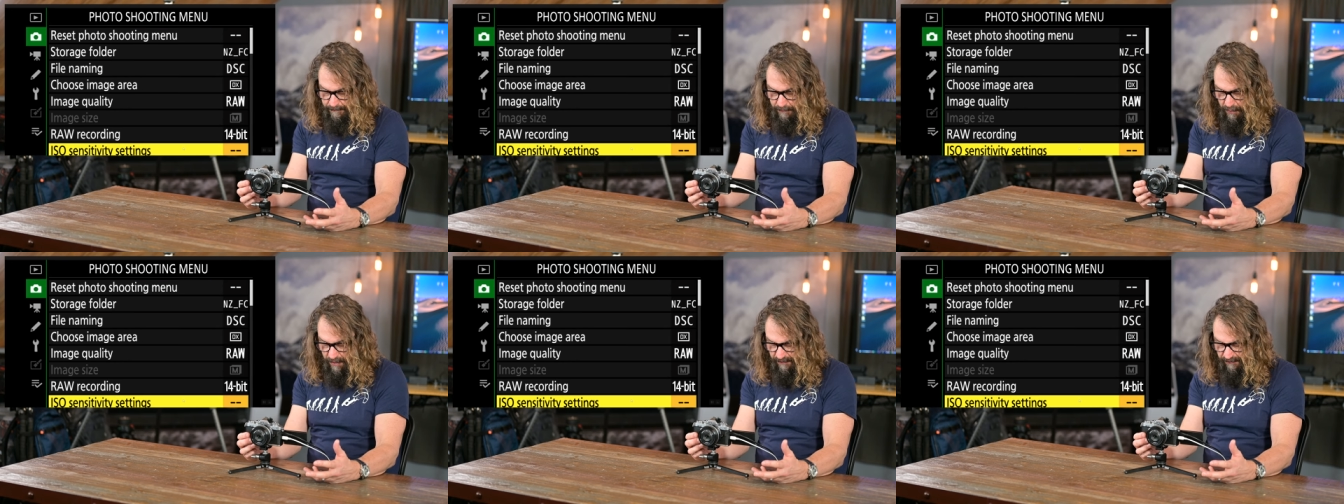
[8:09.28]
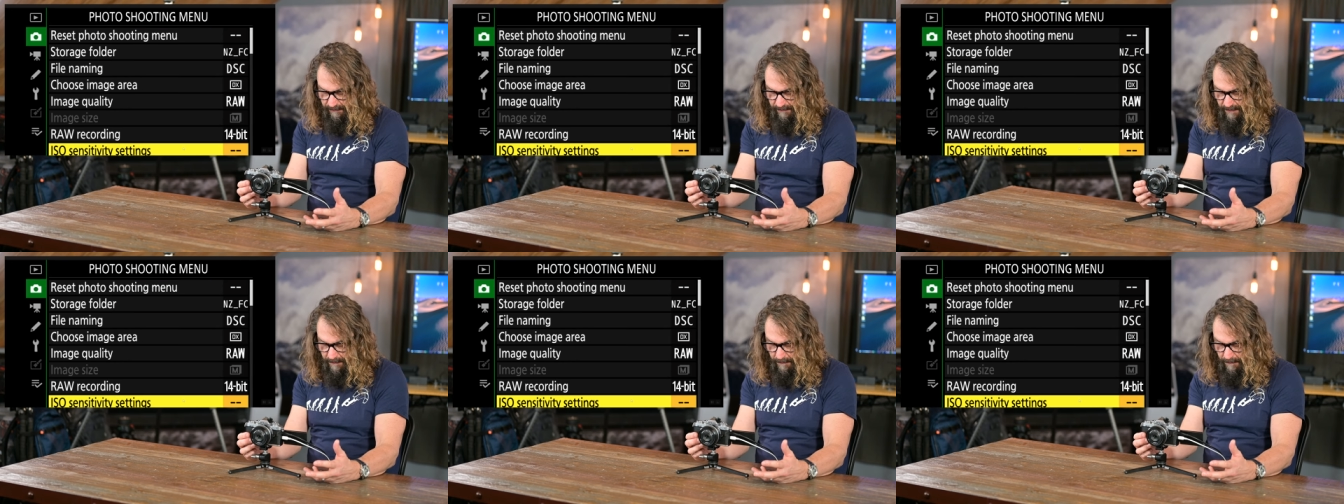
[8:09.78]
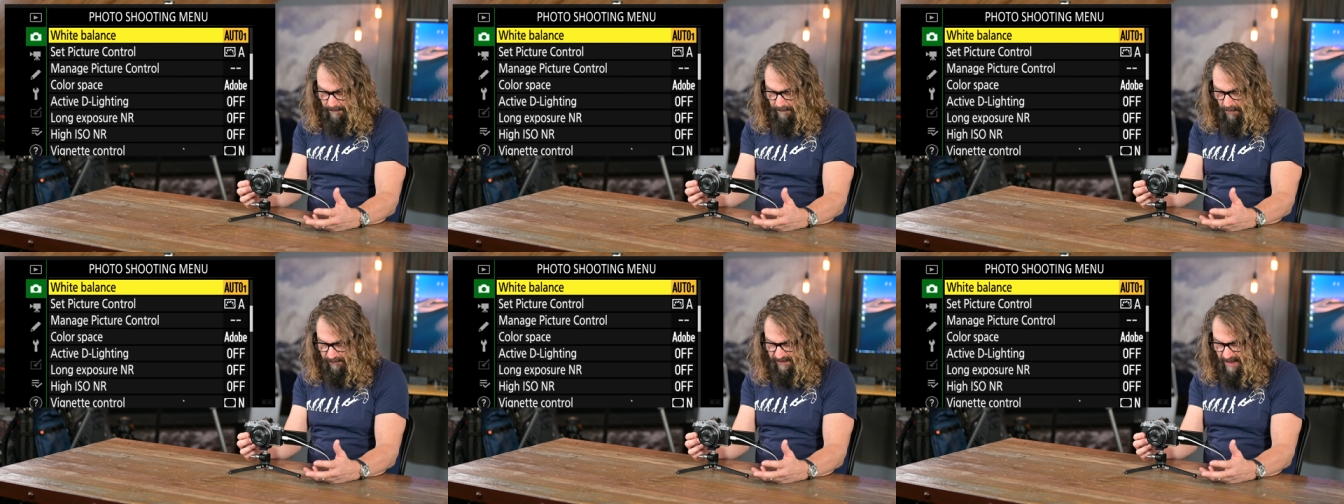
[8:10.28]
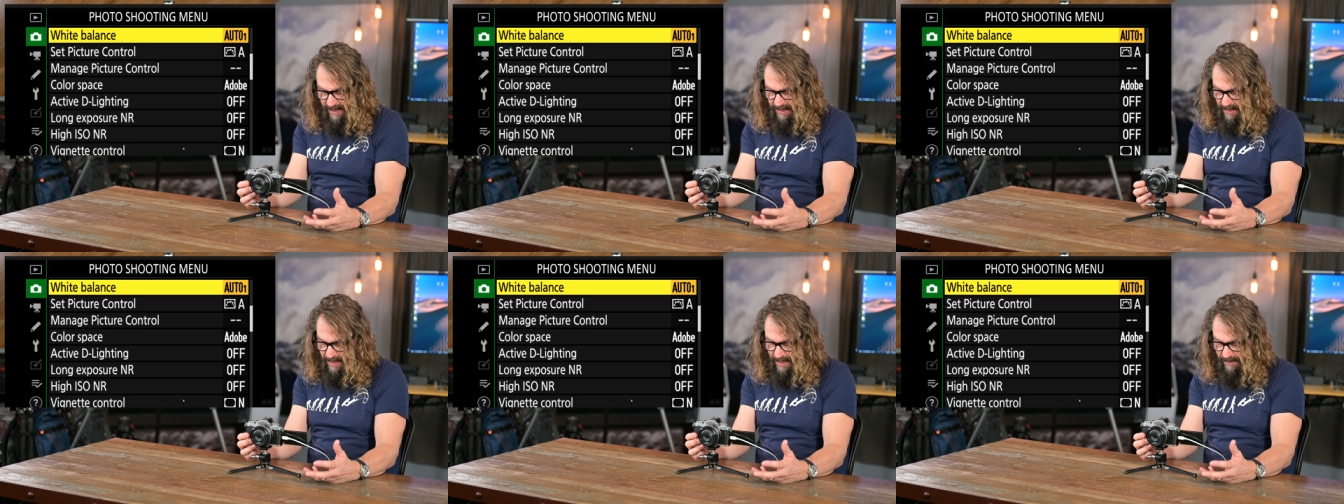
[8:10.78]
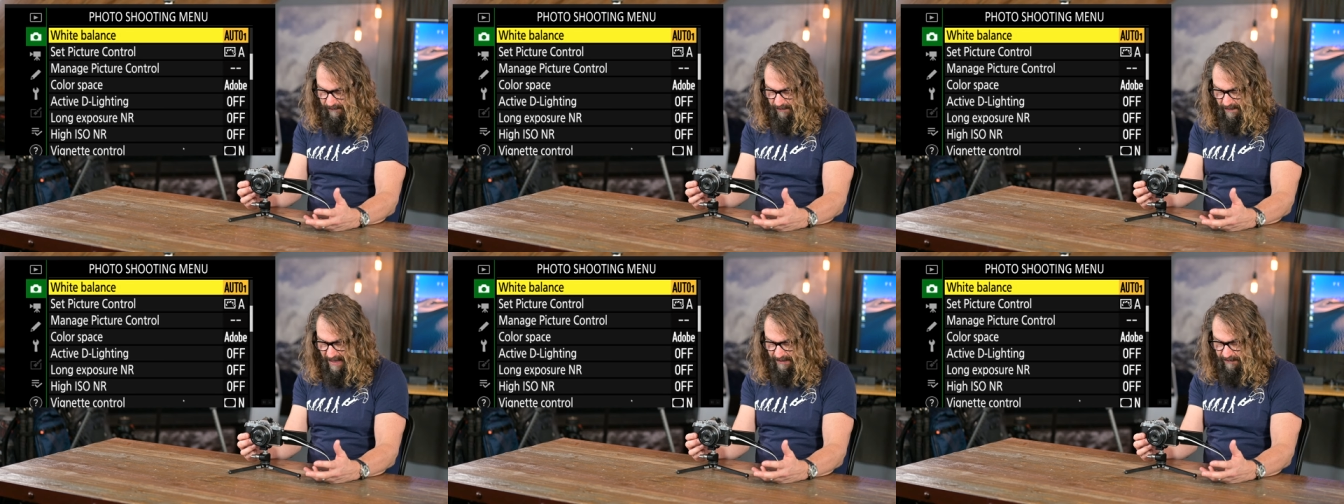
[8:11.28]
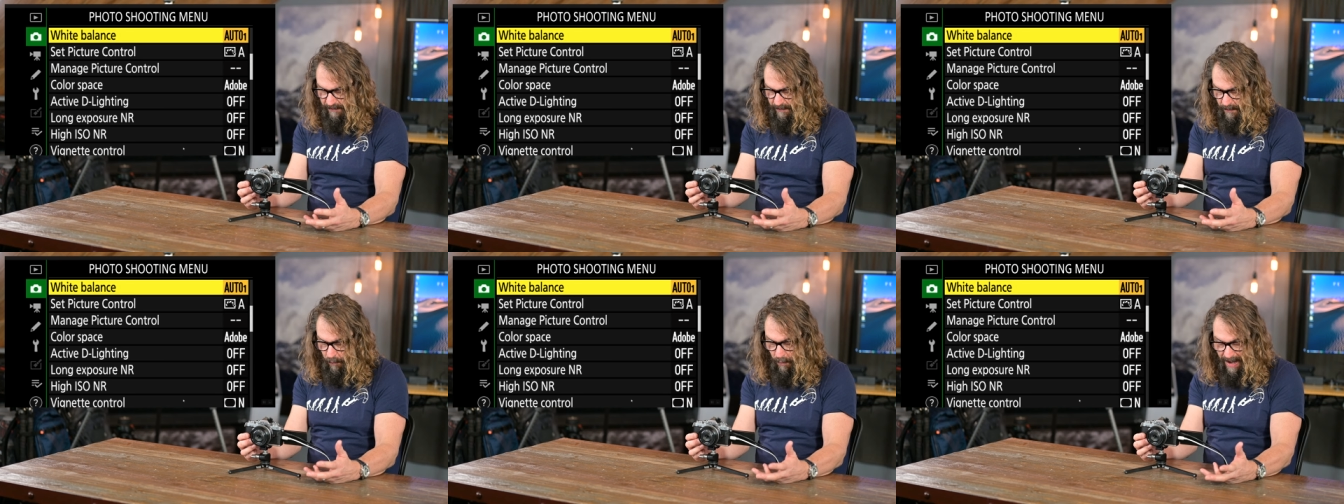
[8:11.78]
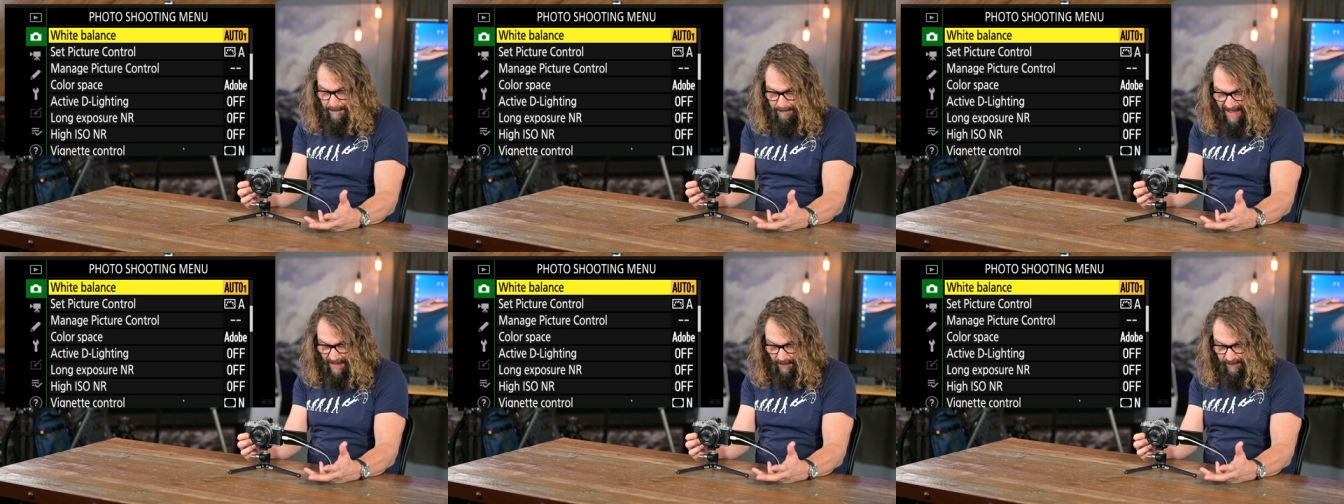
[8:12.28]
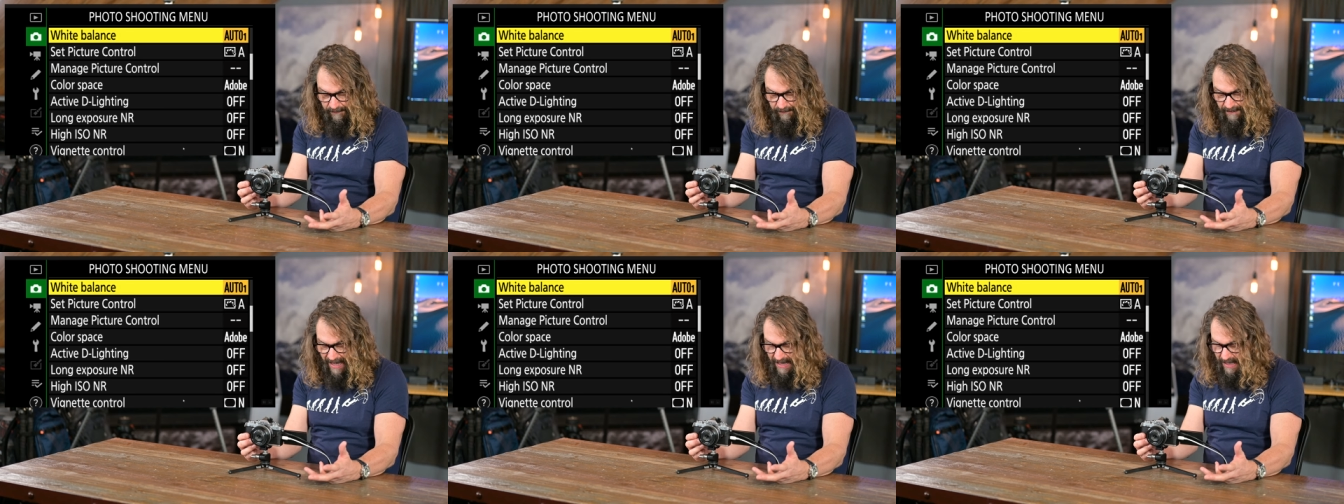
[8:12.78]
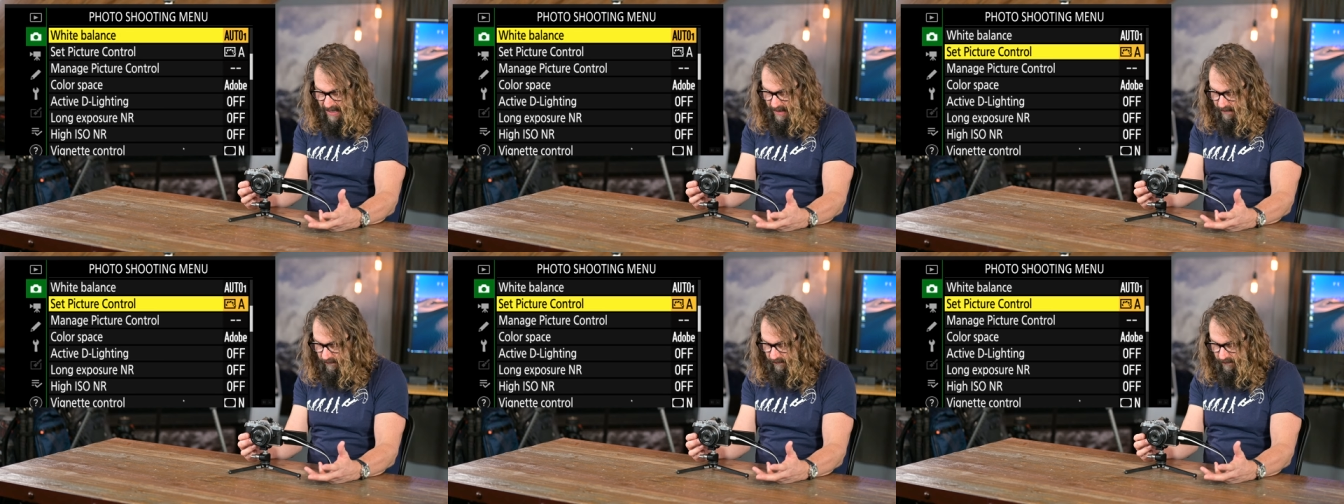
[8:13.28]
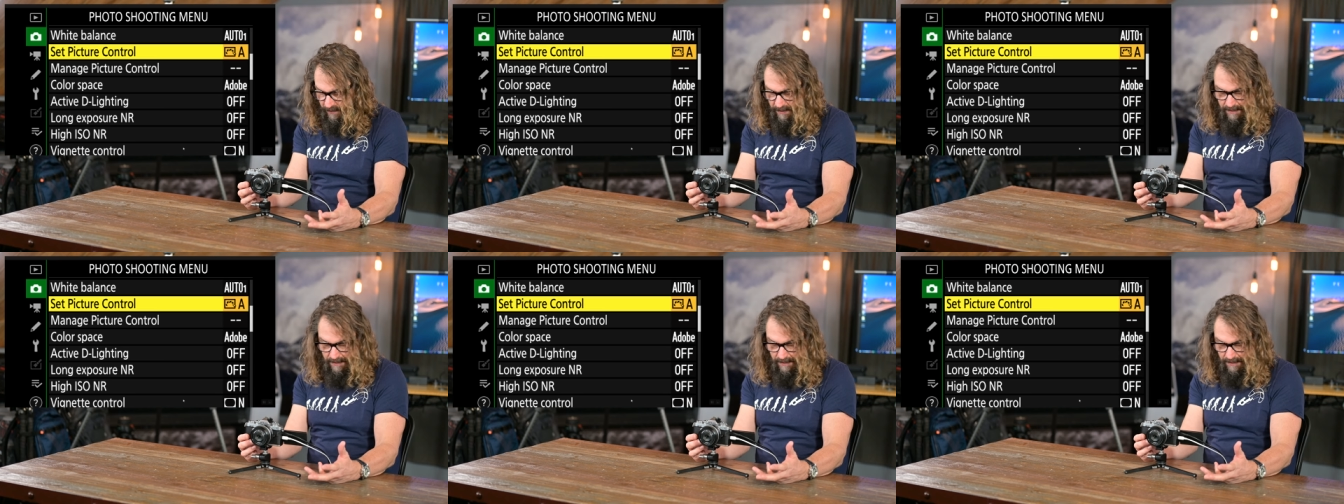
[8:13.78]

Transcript: push of the multi-selector, uh, your white balance settings,